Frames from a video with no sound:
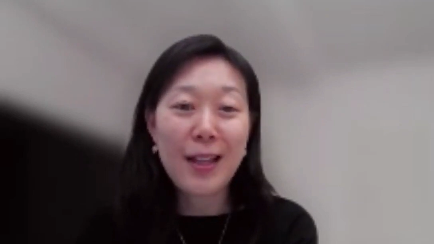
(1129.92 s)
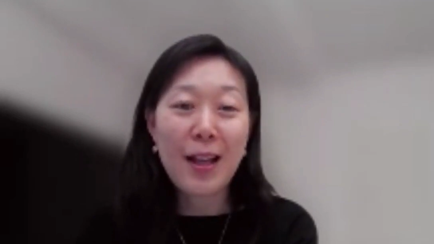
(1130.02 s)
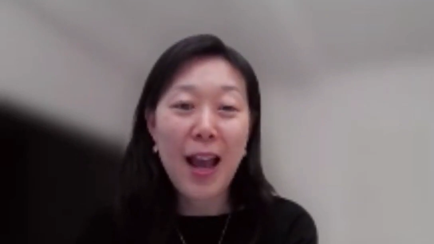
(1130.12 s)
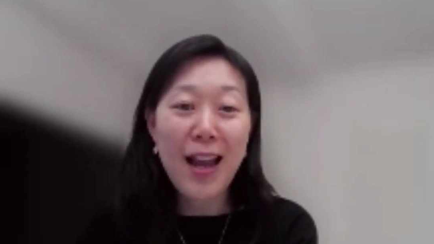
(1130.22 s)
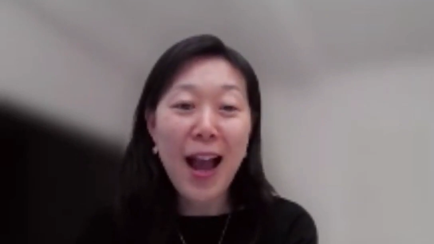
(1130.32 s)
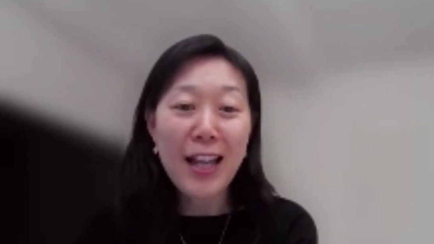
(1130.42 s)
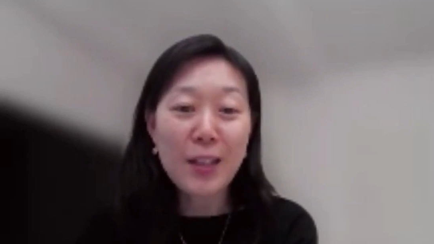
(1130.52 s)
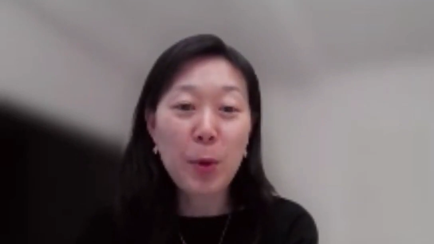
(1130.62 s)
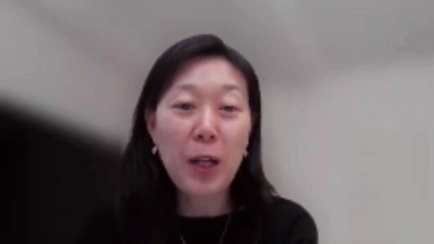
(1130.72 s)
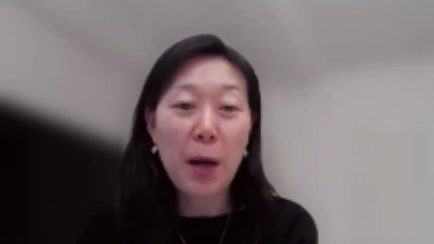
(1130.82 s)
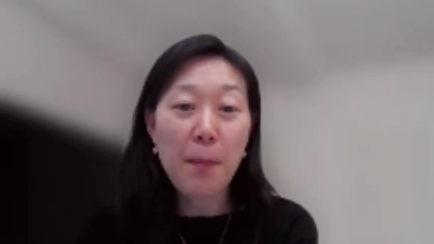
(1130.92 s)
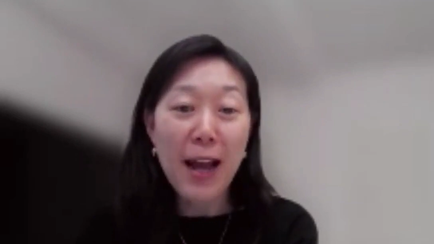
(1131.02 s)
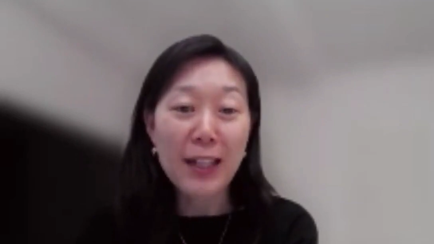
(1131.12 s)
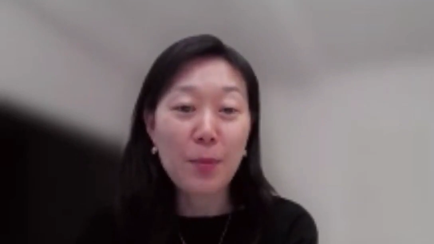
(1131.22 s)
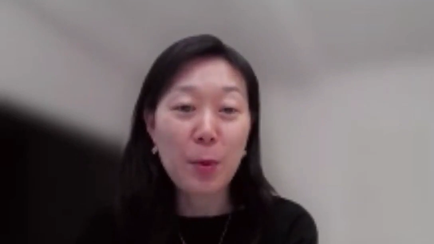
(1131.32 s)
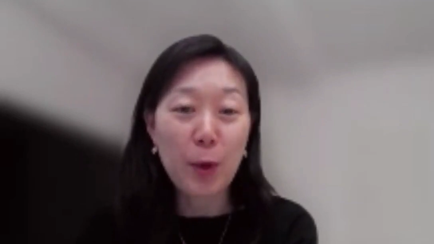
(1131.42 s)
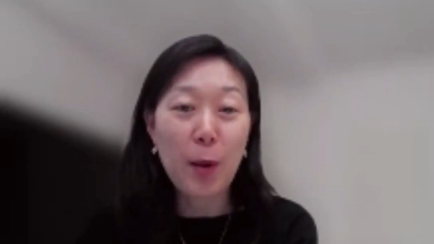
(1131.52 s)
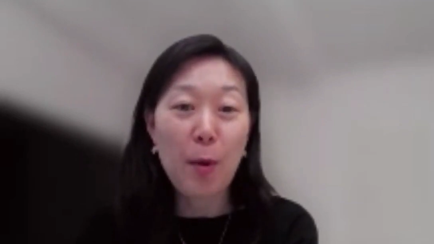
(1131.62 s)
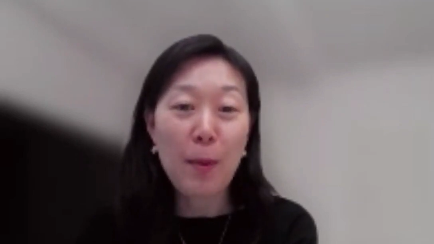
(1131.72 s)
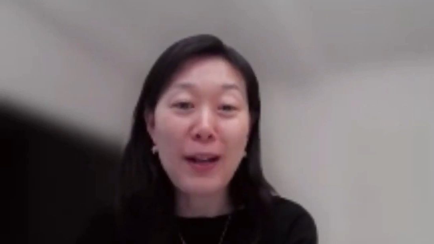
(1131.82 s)
AI is built on math, built on
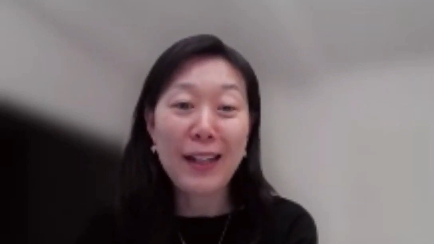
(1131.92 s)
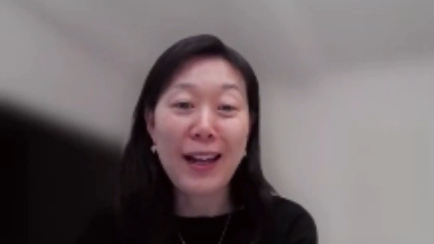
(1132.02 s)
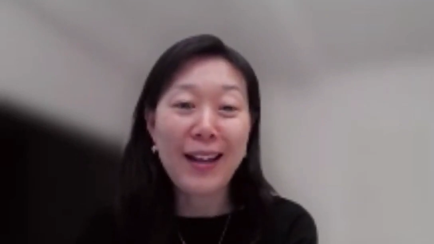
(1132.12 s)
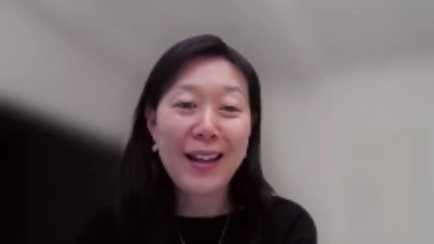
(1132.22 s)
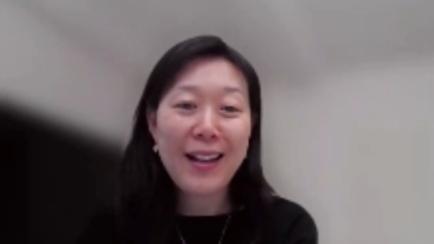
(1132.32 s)
probability.